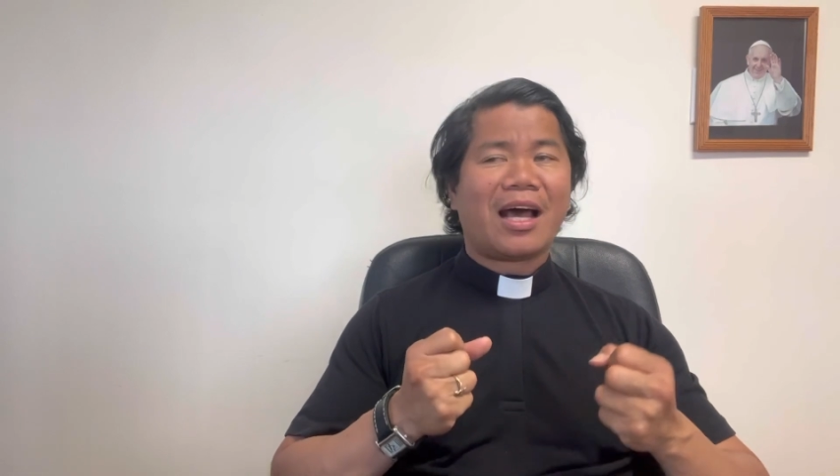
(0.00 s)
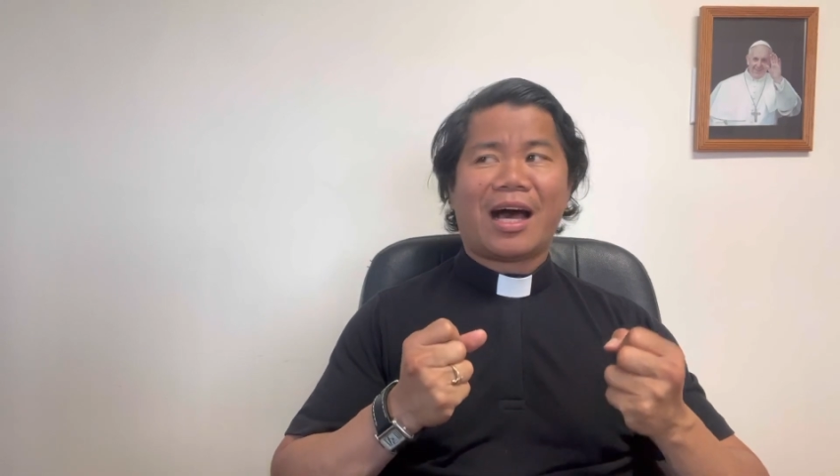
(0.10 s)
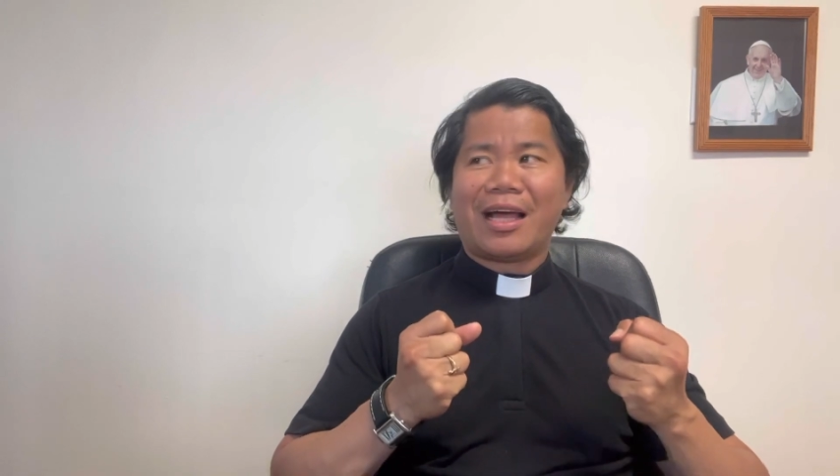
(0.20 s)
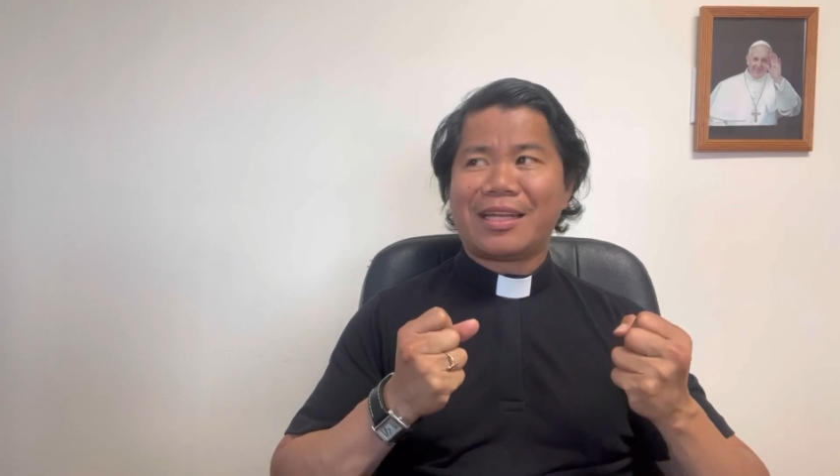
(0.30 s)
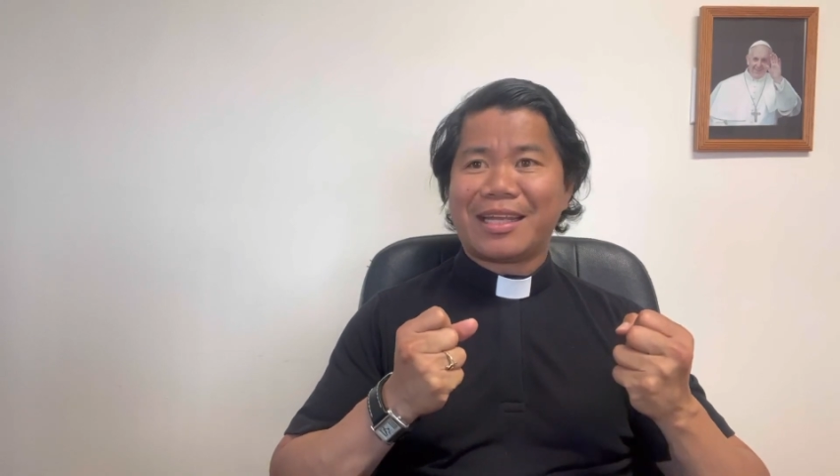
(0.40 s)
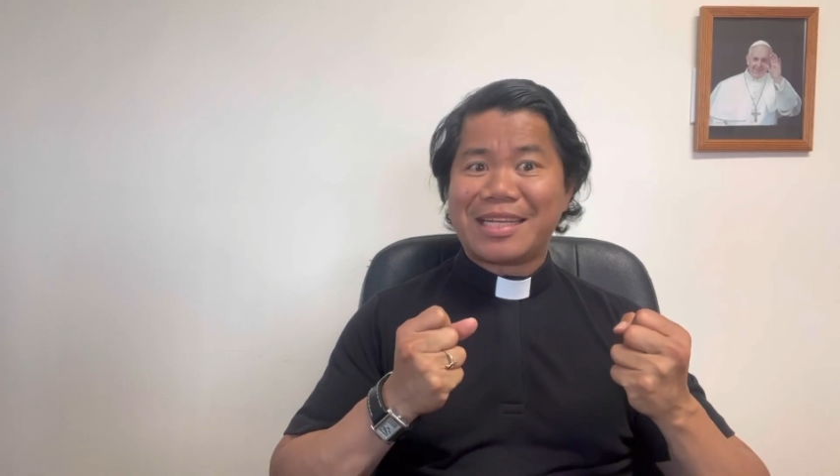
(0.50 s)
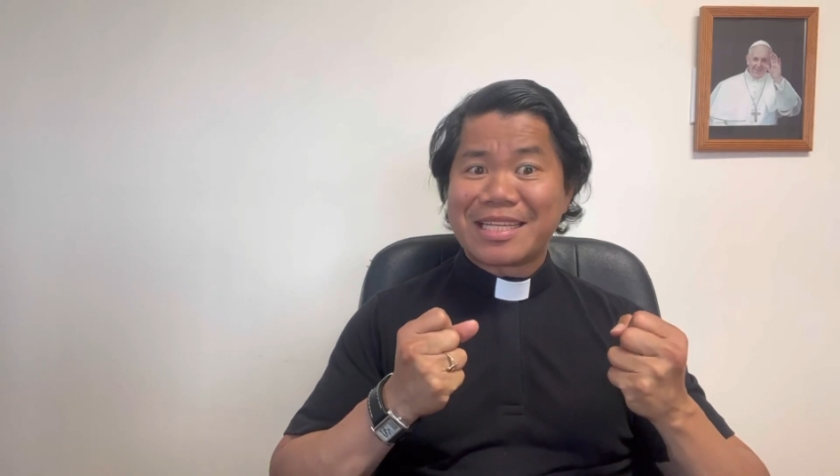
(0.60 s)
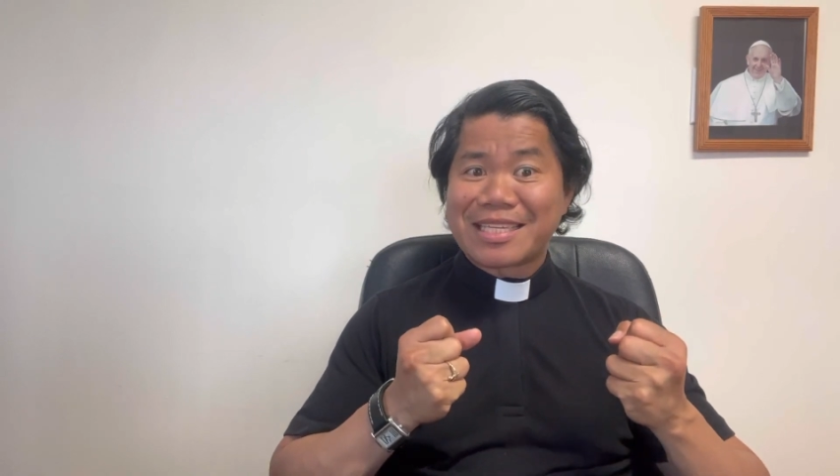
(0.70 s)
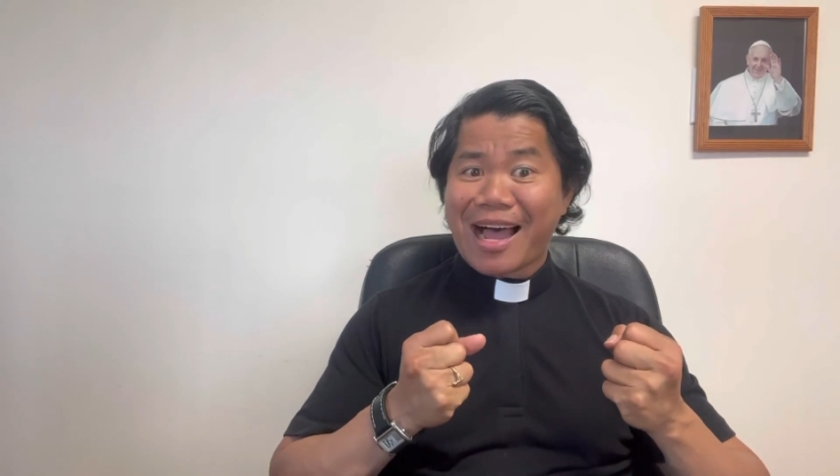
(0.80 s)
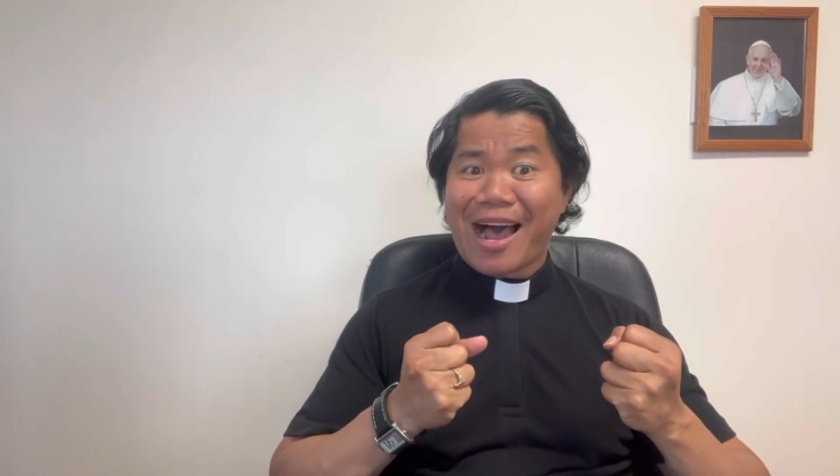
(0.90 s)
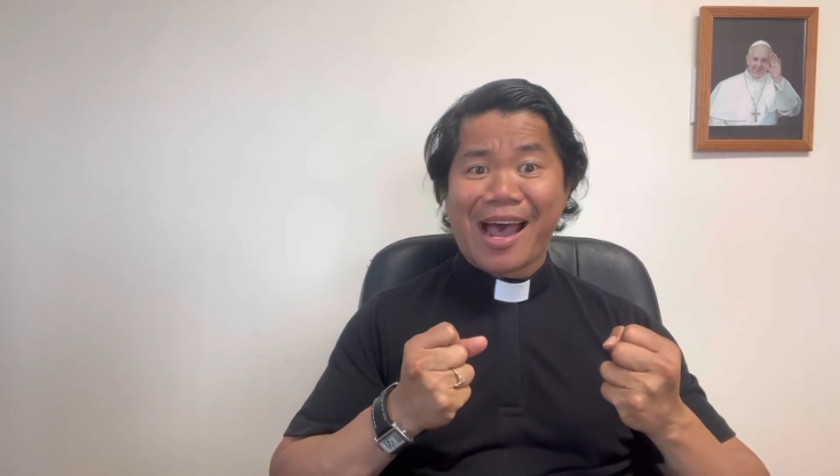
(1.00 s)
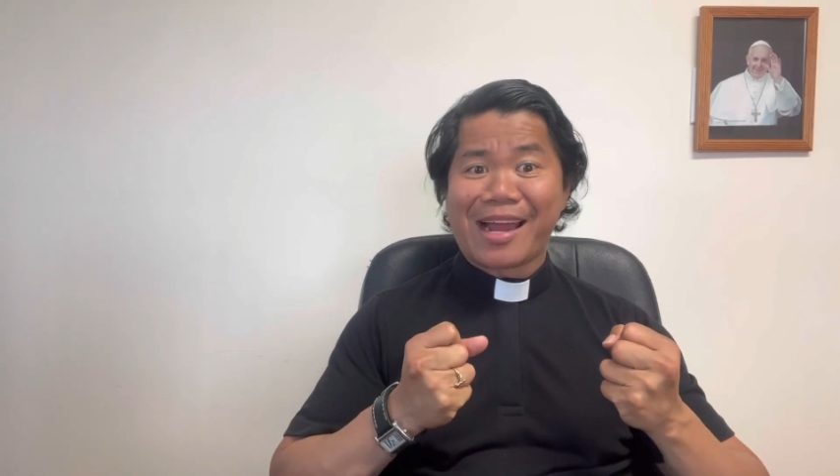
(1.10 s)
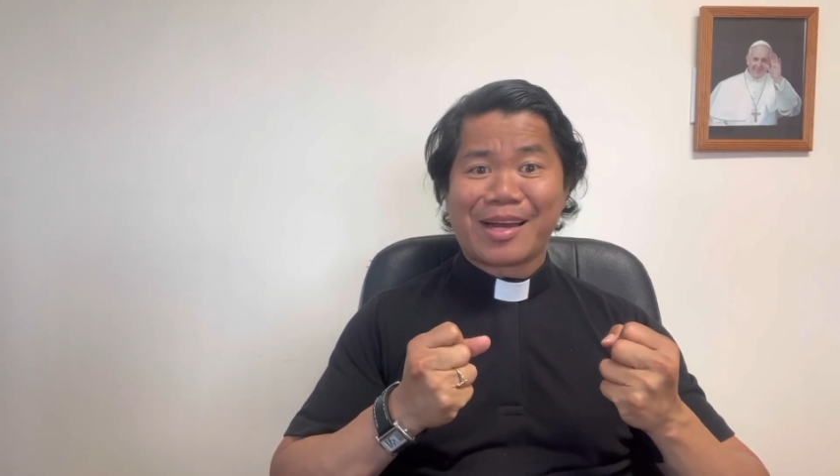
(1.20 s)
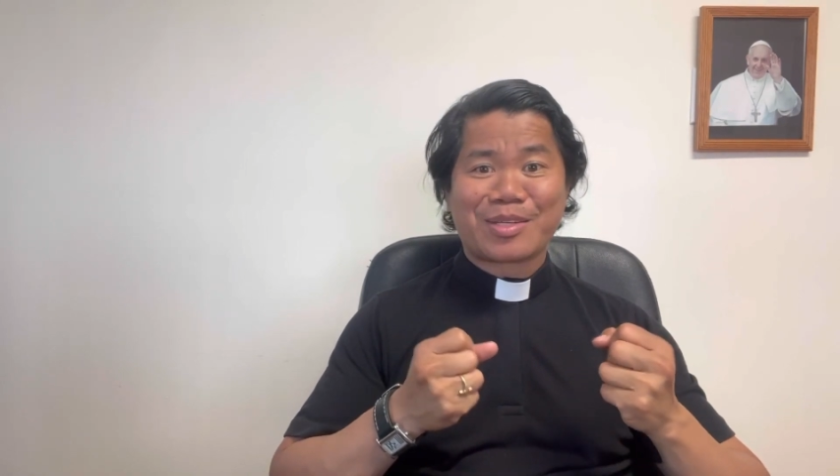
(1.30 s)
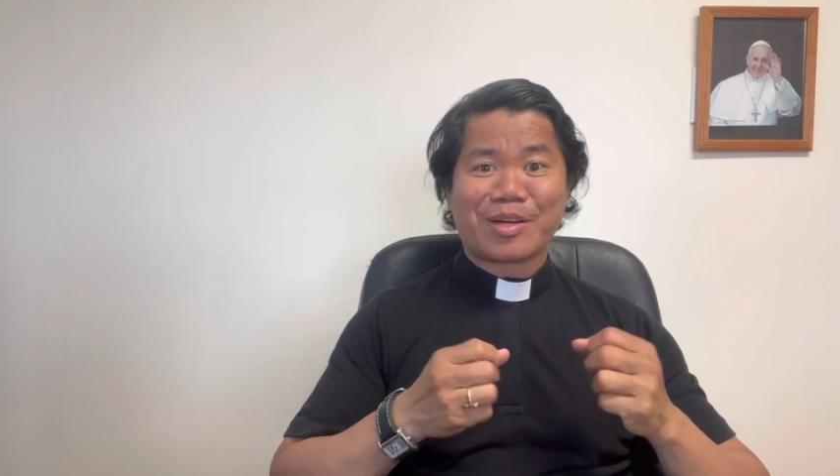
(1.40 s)
and the
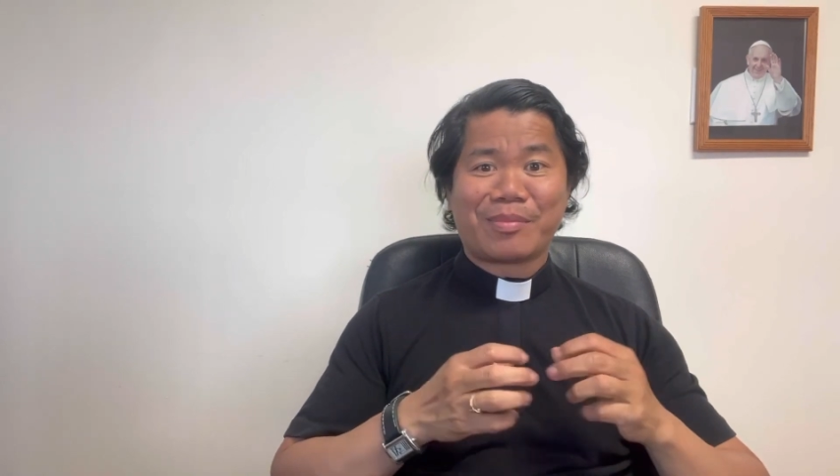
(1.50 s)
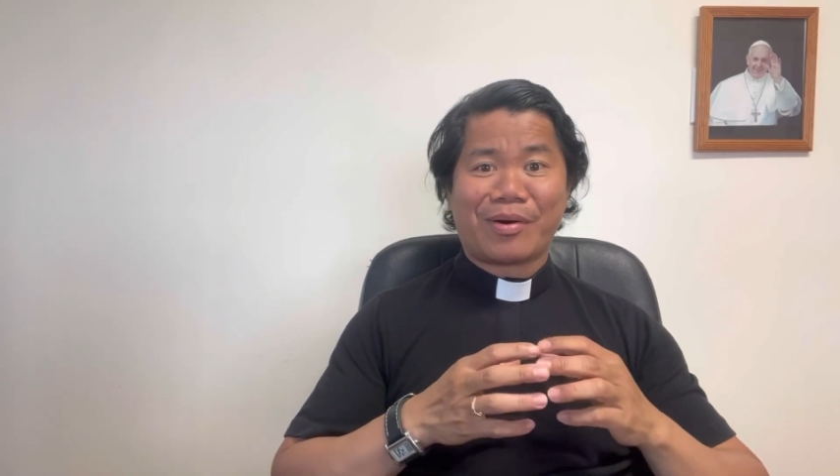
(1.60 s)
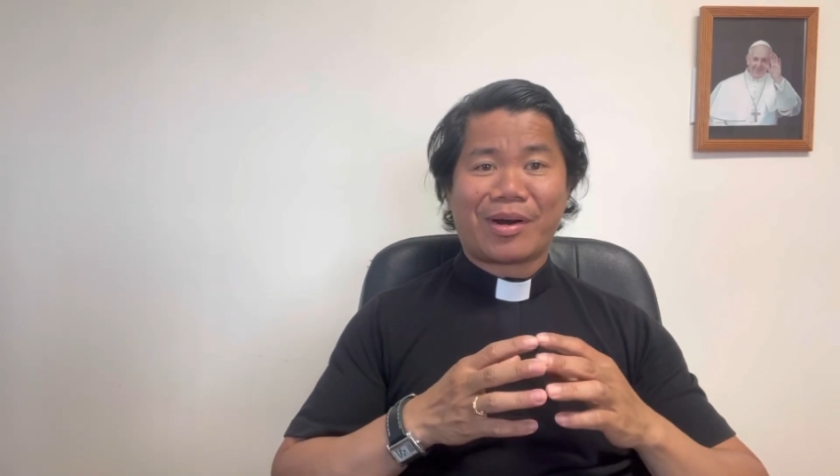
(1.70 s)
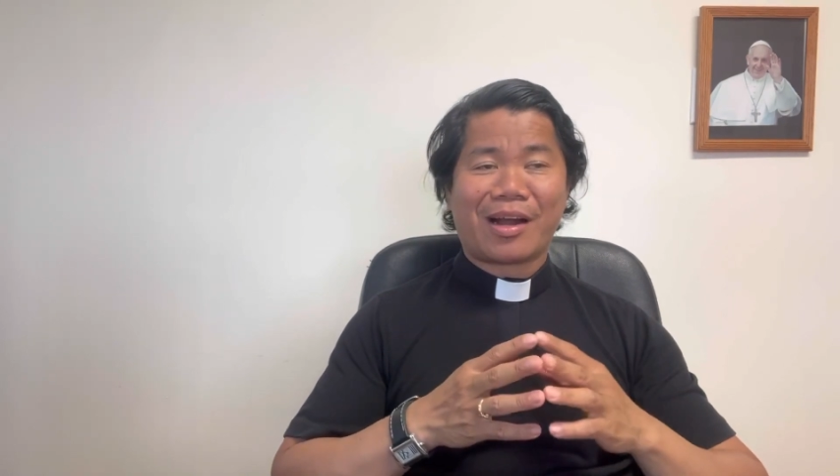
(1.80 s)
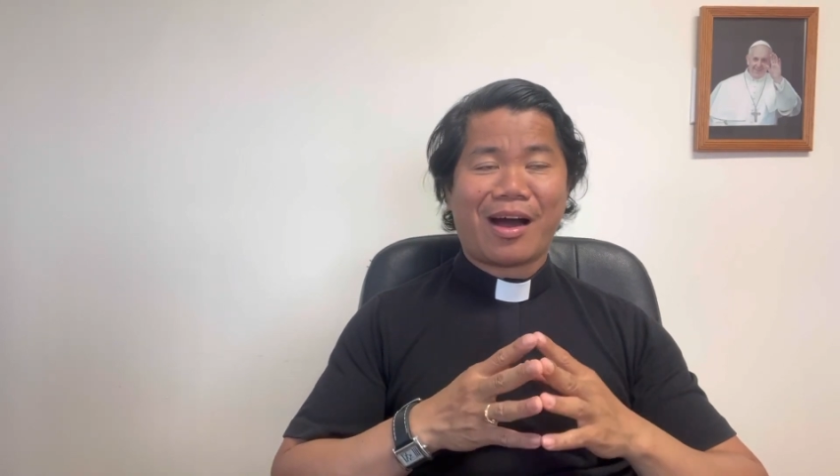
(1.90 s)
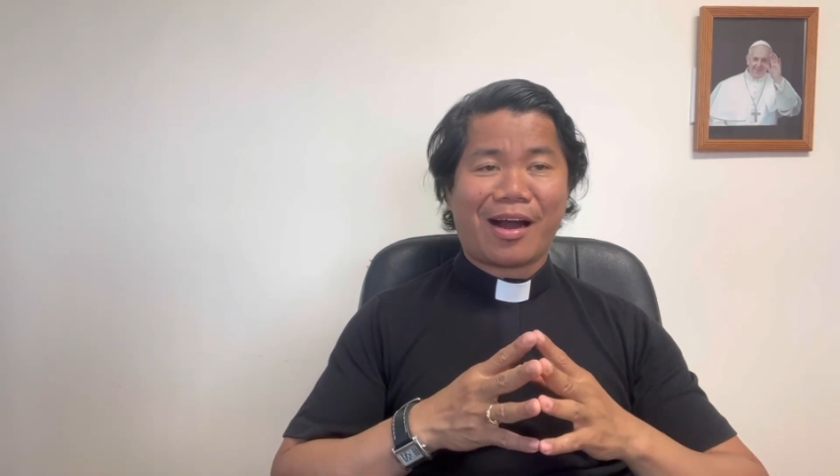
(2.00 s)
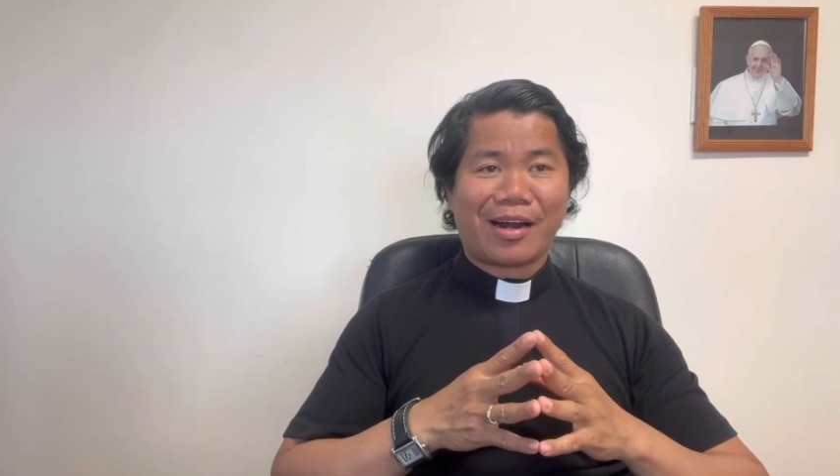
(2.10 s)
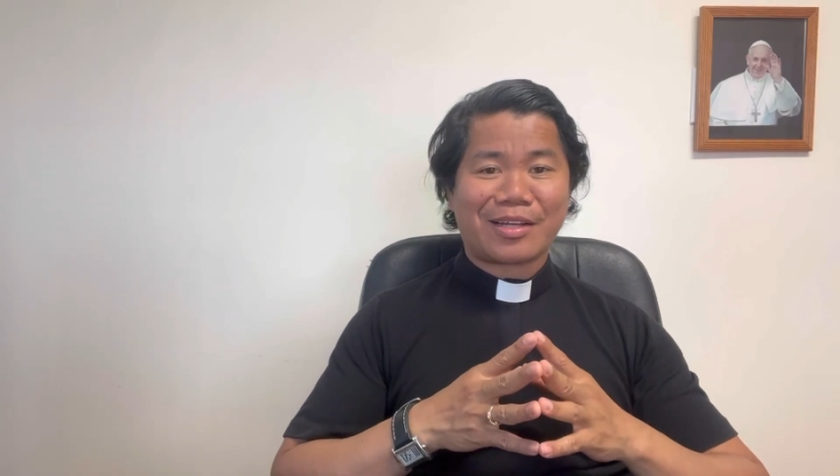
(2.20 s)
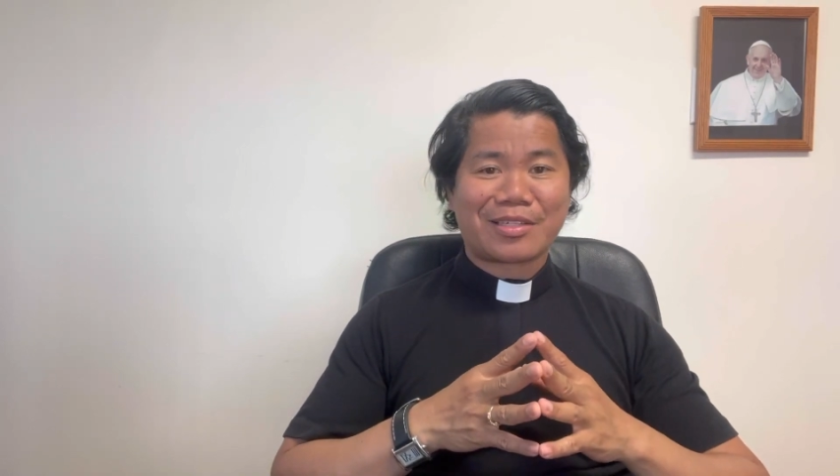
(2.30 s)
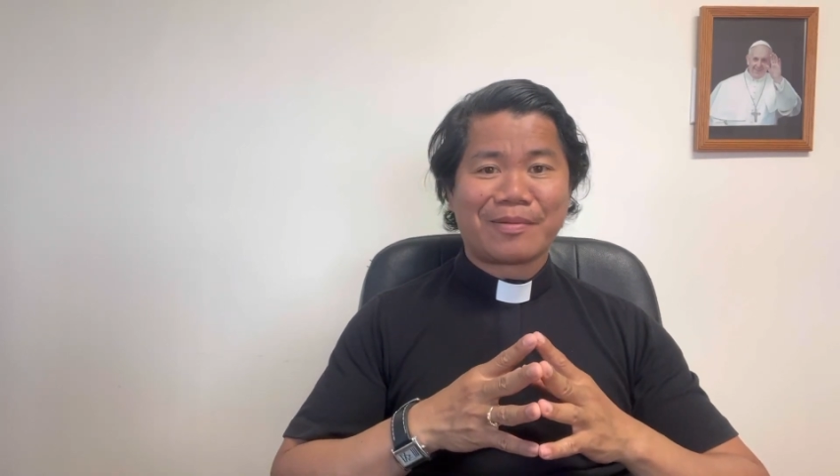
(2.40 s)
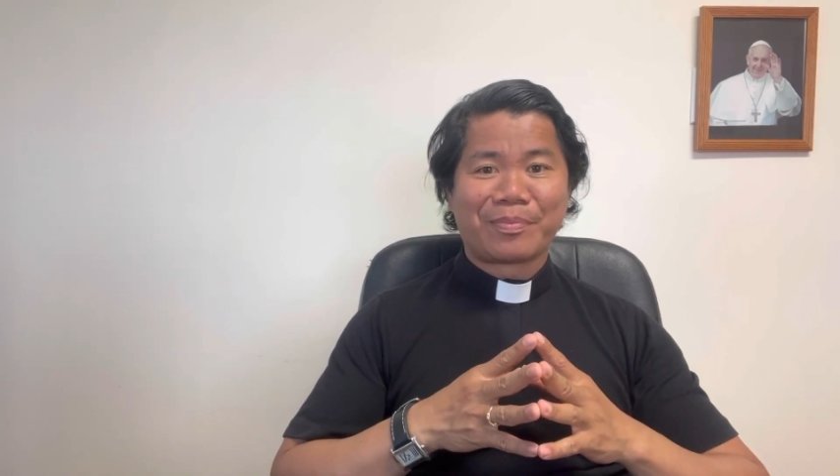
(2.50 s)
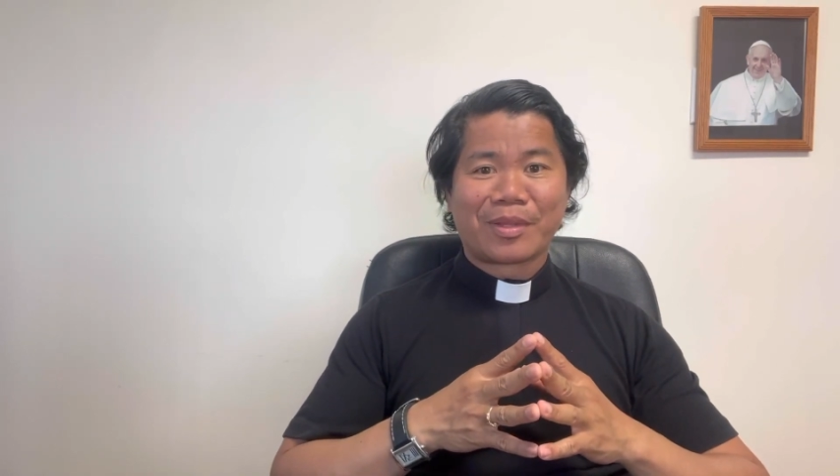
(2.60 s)
desires of our hearts.